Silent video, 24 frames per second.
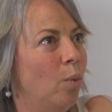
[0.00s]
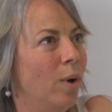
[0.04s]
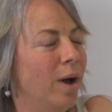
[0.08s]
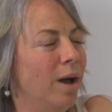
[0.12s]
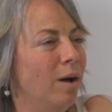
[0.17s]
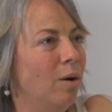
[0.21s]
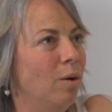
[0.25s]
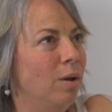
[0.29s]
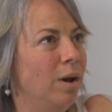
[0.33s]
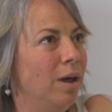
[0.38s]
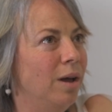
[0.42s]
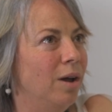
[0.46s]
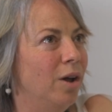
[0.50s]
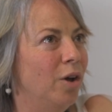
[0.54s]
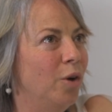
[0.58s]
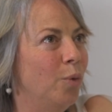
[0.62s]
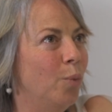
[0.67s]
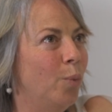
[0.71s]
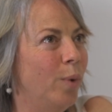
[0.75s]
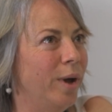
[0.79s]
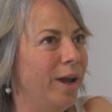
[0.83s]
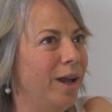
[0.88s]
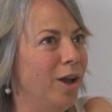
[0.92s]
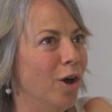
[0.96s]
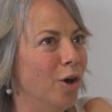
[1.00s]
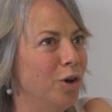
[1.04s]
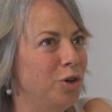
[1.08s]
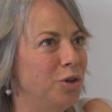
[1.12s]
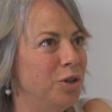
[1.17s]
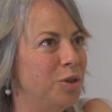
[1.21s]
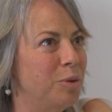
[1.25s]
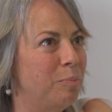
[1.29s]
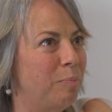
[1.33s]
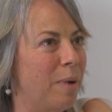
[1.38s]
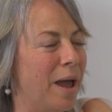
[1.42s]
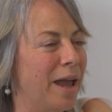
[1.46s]
Well, we go
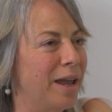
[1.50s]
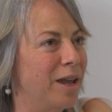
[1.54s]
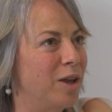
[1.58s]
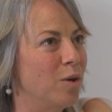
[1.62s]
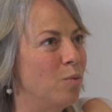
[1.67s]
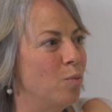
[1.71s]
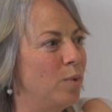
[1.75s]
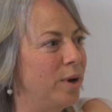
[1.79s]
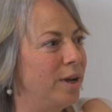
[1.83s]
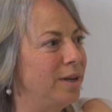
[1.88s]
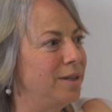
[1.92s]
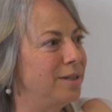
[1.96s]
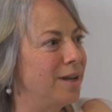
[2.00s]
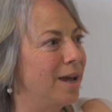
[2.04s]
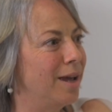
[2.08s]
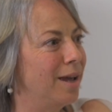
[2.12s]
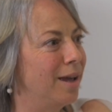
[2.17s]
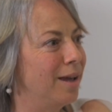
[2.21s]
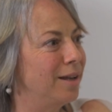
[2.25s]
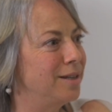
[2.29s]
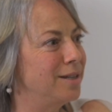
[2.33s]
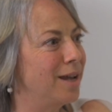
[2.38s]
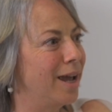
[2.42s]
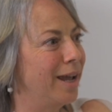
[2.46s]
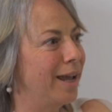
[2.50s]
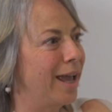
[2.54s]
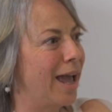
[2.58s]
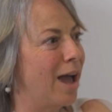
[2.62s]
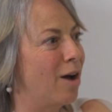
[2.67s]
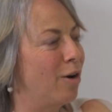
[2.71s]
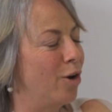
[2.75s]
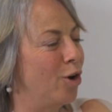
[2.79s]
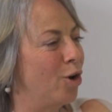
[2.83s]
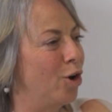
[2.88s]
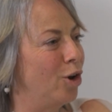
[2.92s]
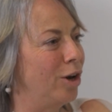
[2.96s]
to the bank and we take
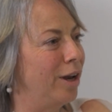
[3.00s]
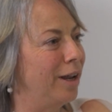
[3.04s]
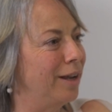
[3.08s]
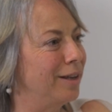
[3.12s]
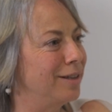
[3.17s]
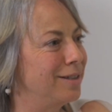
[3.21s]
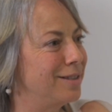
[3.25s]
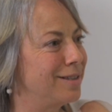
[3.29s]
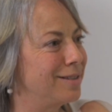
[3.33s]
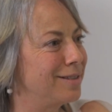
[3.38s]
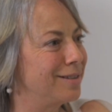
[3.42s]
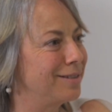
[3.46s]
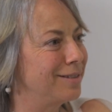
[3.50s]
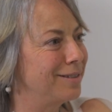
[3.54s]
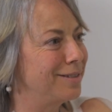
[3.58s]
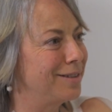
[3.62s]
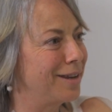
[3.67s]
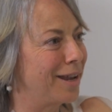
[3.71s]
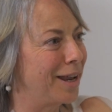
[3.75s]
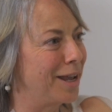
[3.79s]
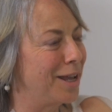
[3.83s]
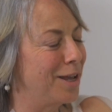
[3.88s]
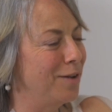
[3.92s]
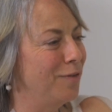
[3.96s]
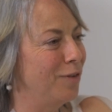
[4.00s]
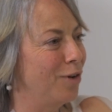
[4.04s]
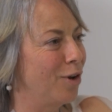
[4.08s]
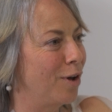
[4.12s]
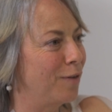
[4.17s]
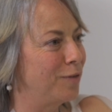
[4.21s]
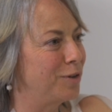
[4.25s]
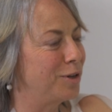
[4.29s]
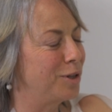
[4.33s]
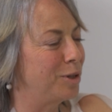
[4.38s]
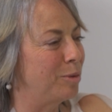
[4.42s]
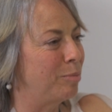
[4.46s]
our earnings and give it
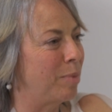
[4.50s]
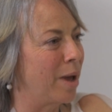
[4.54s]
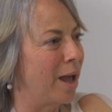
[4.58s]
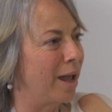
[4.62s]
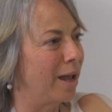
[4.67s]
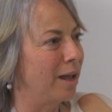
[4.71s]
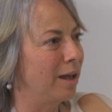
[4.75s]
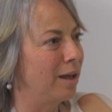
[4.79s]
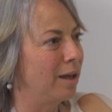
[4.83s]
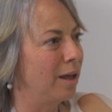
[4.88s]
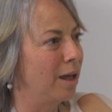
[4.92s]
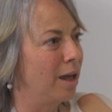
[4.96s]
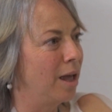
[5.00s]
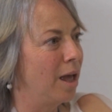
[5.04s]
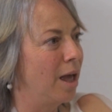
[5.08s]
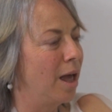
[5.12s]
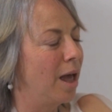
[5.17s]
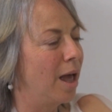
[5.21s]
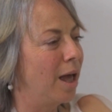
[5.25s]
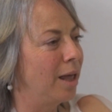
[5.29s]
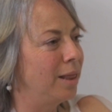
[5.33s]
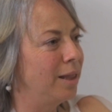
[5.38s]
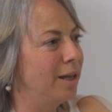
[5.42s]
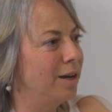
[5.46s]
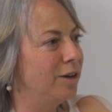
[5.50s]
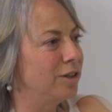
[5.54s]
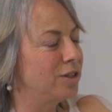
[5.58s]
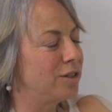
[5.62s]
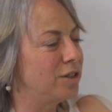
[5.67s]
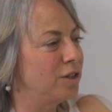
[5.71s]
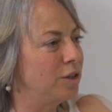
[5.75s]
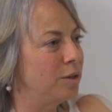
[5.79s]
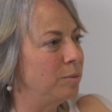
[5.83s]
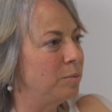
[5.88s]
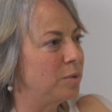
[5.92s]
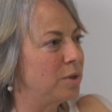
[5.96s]
over to the bank, and then it
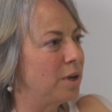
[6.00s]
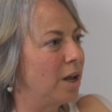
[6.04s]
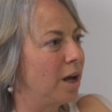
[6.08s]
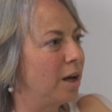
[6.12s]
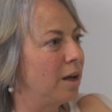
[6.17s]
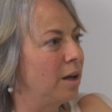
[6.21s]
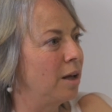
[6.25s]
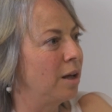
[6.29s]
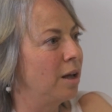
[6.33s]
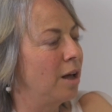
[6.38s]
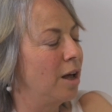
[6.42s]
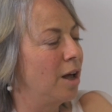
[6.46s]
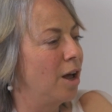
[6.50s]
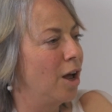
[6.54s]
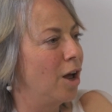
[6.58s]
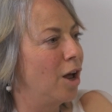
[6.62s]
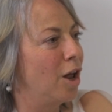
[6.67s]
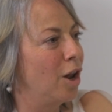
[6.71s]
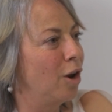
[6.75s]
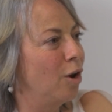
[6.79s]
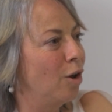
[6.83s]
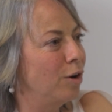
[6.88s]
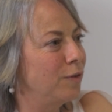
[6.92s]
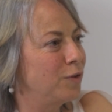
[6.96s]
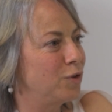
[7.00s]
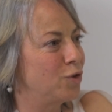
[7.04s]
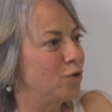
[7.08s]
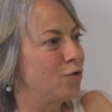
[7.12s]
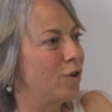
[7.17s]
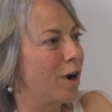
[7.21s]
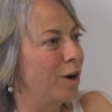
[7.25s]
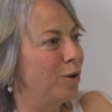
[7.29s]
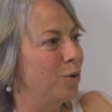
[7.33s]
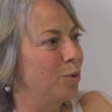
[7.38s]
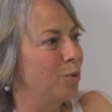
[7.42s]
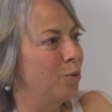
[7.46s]
seems like a lot of
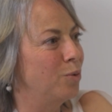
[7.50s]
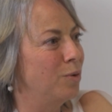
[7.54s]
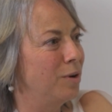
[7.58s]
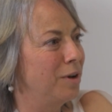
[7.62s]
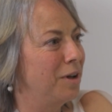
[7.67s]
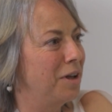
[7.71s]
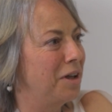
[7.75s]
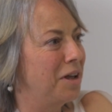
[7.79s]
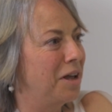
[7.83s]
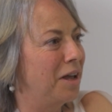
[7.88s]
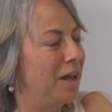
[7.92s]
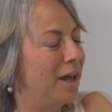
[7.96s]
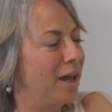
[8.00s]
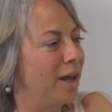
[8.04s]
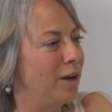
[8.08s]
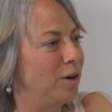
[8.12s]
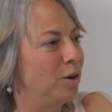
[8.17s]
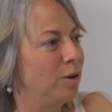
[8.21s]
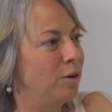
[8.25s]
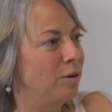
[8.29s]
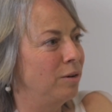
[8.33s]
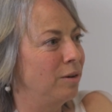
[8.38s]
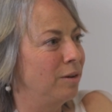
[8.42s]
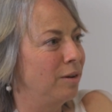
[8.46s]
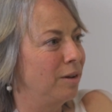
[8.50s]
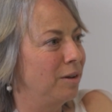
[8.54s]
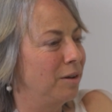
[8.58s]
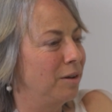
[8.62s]
struggle and